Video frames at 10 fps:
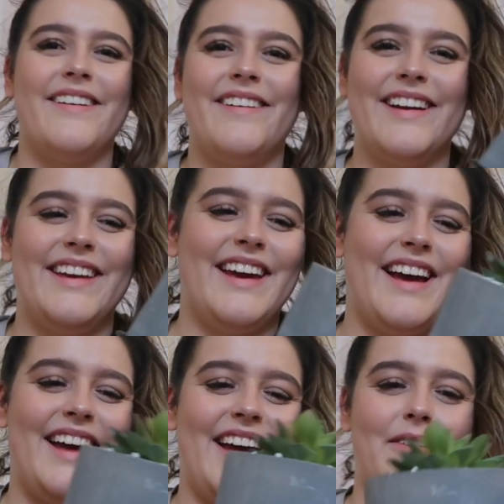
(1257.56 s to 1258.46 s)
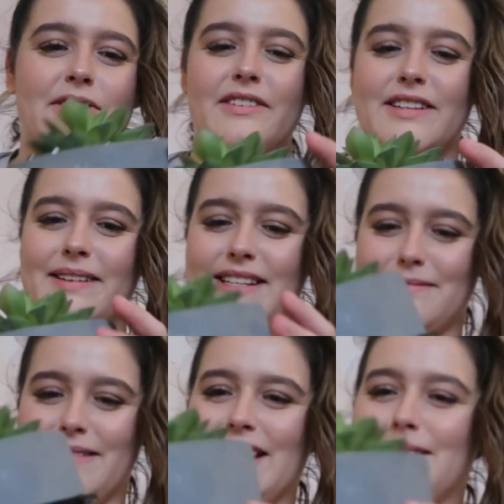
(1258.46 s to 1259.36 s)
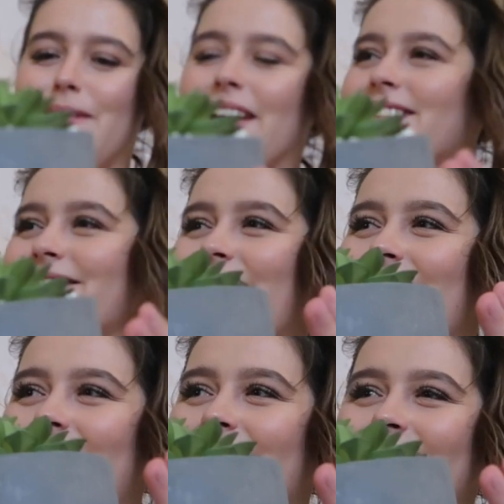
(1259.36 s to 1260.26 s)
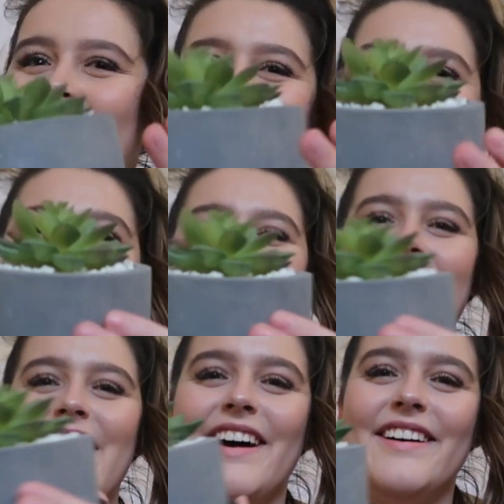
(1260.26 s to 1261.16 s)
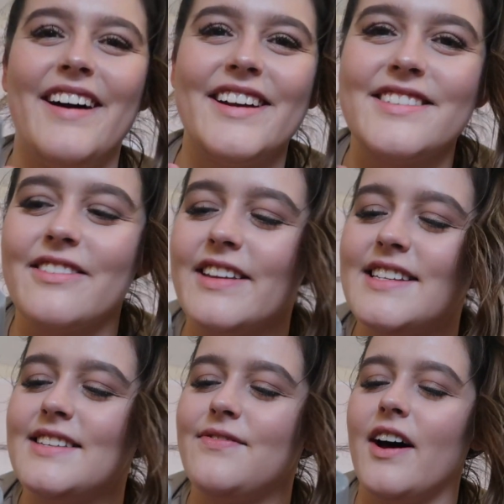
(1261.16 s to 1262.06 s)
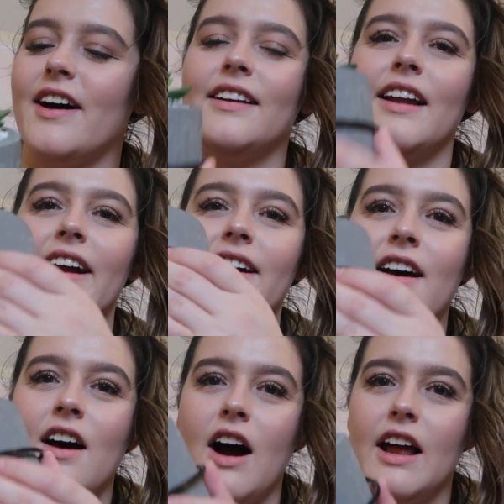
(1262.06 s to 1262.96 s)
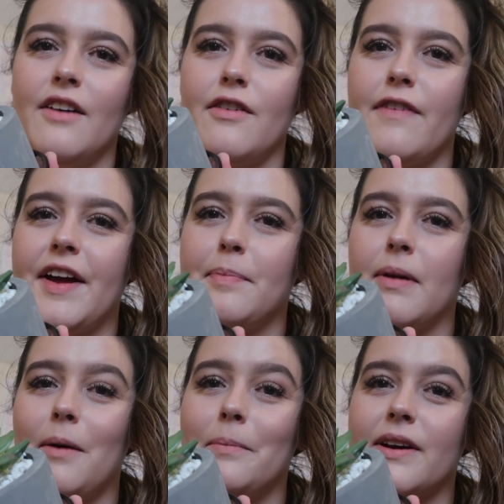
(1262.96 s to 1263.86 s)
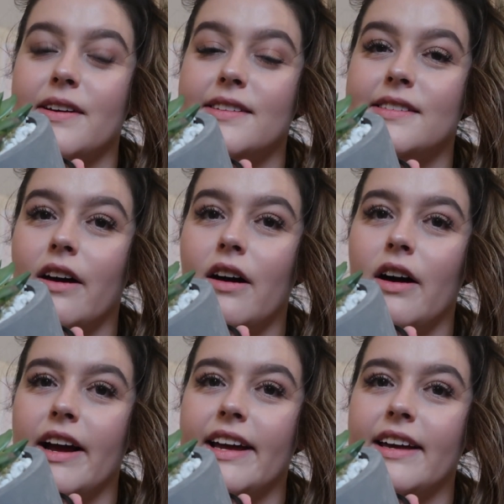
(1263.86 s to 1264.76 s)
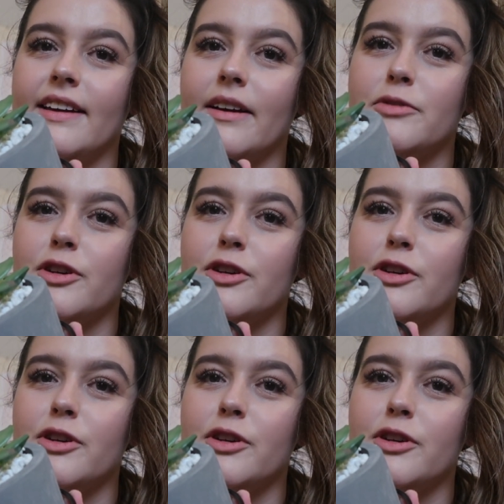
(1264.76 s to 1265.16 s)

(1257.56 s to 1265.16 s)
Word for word: Oh yay! I was not expecting it to be this big as well. Yeah, I just thought this is fun. Like, I love a fake plant because I am